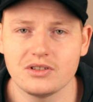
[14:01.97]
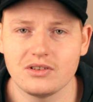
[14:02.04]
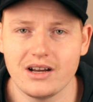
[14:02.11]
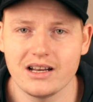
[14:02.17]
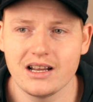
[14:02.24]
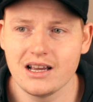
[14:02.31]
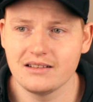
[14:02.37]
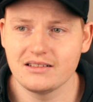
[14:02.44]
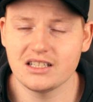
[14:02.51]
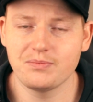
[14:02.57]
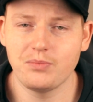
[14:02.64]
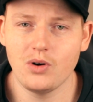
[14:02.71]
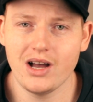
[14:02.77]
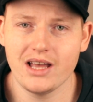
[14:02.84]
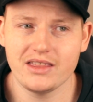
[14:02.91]
side,
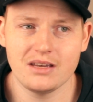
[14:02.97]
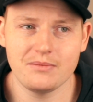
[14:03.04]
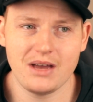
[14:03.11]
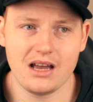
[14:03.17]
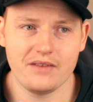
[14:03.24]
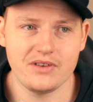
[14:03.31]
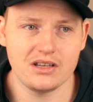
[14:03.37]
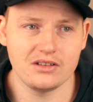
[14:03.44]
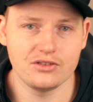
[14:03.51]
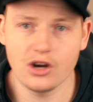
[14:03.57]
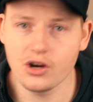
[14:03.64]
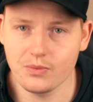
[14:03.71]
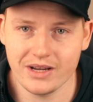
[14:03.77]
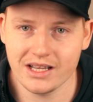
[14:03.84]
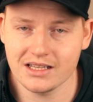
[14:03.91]
despite them having
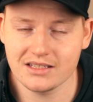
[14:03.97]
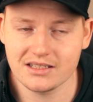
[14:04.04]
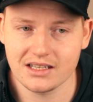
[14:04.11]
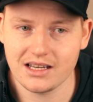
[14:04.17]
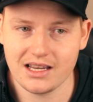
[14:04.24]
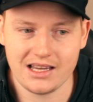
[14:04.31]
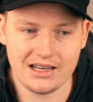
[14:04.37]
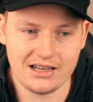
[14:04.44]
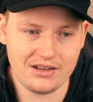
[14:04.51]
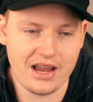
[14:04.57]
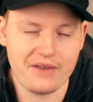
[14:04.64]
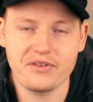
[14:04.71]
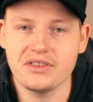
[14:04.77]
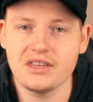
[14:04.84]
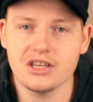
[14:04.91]
no wins and
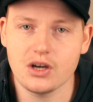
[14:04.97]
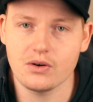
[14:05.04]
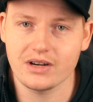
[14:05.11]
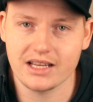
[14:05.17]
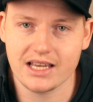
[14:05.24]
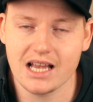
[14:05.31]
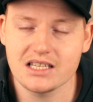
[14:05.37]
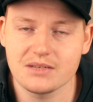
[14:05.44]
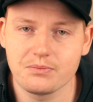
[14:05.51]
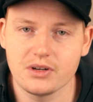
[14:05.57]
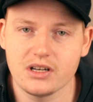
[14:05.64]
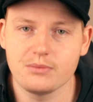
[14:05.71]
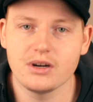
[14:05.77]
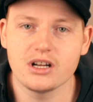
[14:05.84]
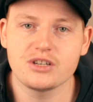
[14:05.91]
everything going against them
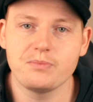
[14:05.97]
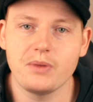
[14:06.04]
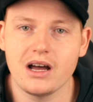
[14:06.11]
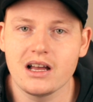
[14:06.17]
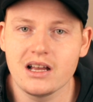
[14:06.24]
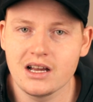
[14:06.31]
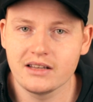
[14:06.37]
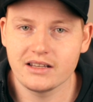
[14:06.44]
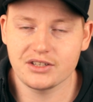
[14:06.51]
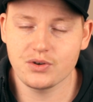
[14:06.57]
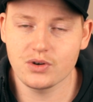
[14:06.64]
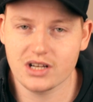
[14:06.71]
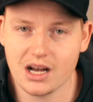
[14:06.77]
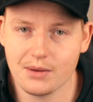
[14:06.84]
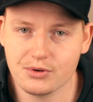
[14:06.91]
pretty much. But they
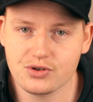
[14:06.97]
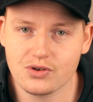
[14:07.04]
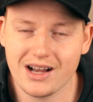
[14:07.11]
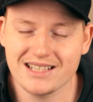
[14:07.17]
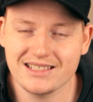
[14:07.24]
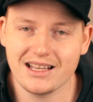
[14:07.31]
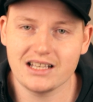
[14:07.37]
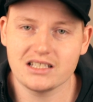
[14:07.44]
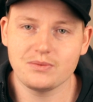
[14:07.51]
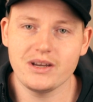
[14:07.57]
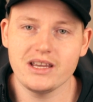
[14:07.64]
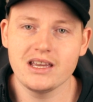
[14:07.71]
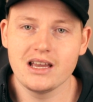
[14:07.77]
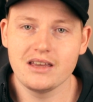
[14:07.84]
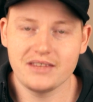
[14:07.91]
scored a couple of tries last
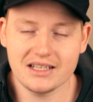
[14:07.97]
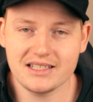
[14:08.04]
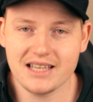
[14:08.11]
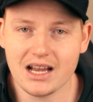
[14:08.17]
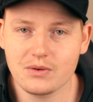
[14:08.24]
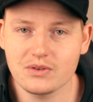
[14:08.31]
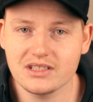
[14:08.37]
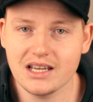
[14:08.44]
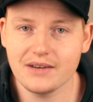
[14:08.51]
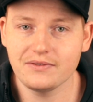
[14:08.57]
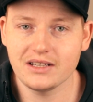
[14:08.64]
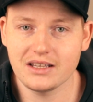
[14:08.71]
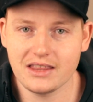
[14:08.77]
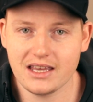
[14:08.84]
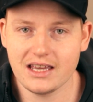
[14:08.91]
week. The attack was
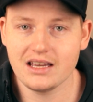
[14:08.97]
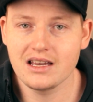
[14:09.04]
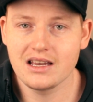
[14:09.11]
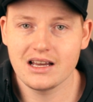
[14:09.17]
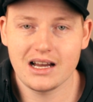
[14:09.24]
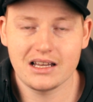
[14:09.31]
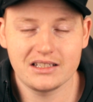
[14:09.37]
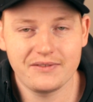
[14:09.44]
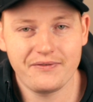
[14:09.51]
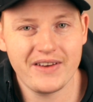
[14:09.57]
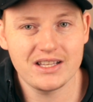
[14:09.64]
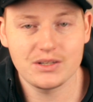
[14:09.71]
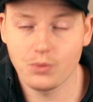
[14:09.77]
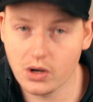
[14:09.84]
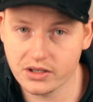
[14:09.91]
definitely there. The
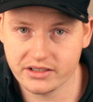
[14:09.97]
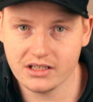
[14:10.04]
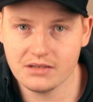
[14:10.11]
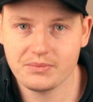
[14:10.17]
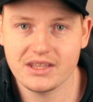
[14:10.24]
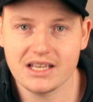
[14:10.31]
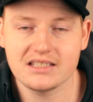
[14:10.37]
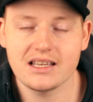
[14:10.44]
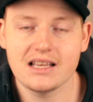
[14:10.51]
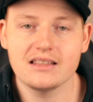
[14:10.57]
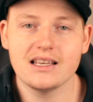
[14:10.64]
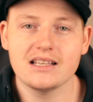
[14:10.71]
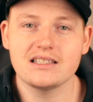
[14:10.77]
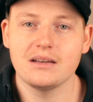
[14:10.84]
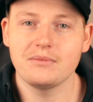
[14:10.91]
defense wasn't, but
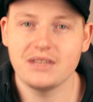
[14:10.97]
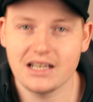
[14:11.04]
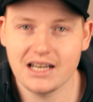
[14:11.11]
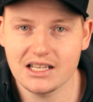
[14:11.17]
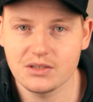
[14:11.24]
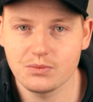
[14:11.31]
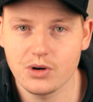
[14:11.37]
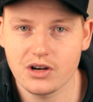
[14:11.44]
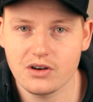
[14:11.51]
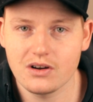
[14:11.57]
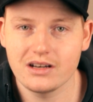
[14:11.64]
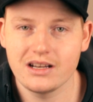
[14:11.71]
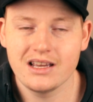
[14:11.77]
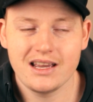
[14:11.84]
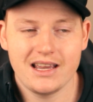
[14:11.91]
that's something they need to work
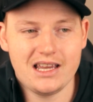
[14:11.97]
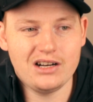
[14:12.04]
on.